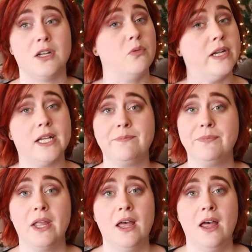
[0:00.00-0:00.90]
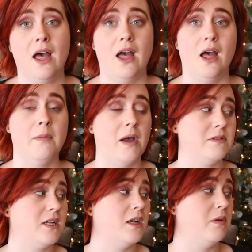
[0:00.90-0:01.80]
going to read it. I
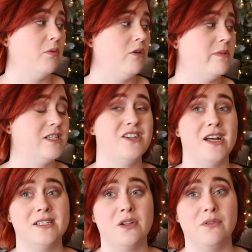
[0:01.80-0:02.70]
was going to be pretty much done. So